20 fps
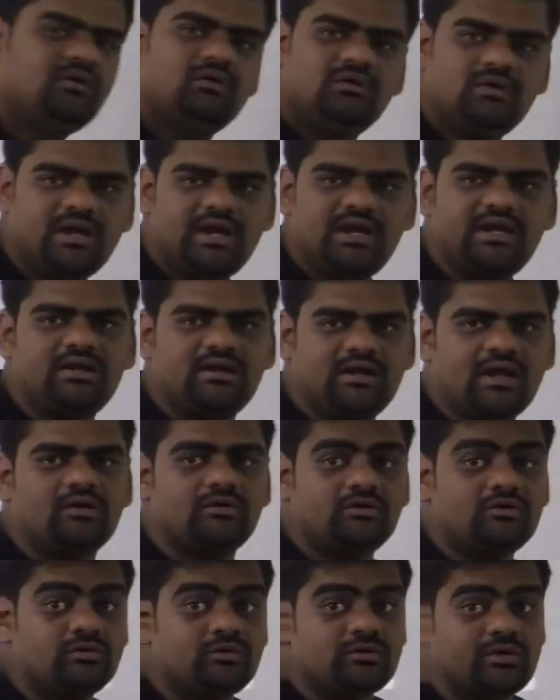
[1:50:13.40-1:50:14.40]
Right? Now
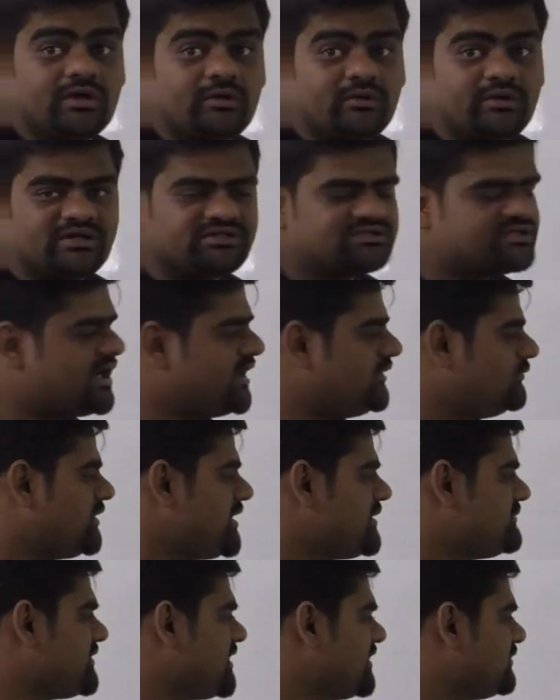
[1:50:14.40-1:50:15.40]
try to understand what
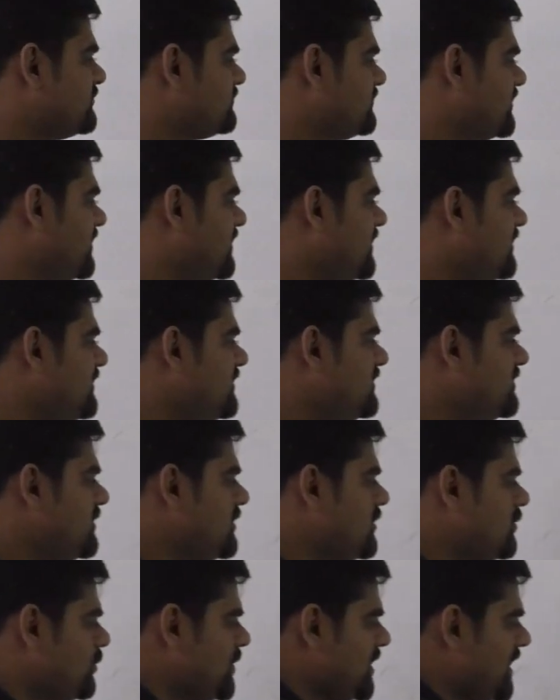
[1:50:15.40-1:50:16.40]
I am trying to say.
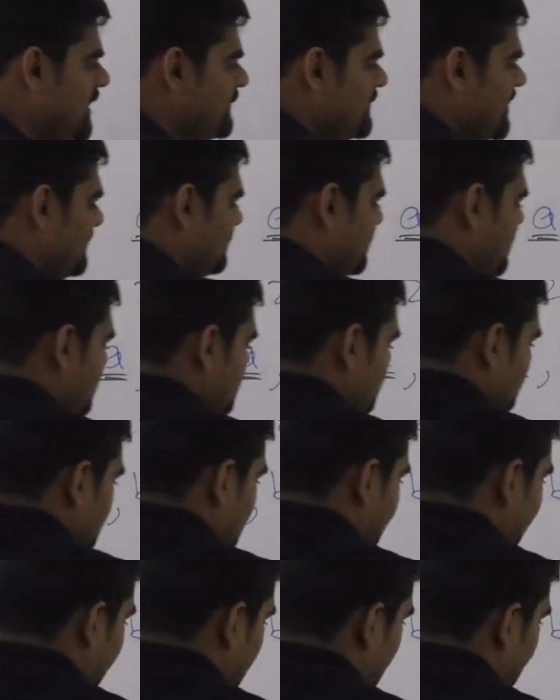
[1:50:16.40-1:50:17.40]
When I am asking you
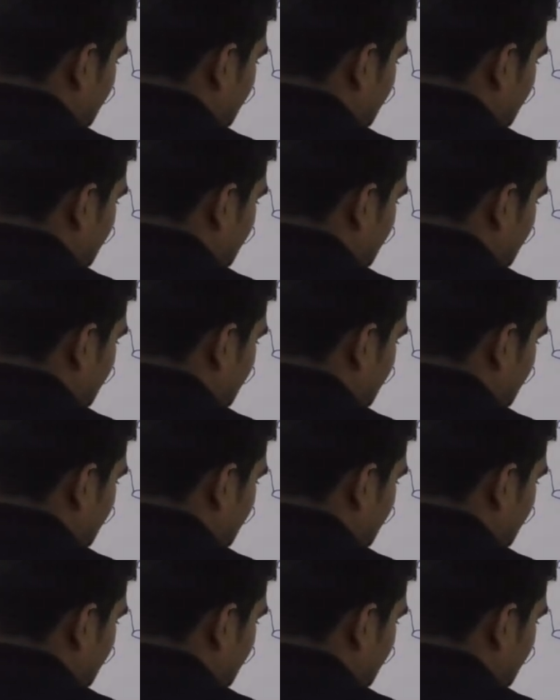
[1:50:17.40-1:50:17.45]
the sum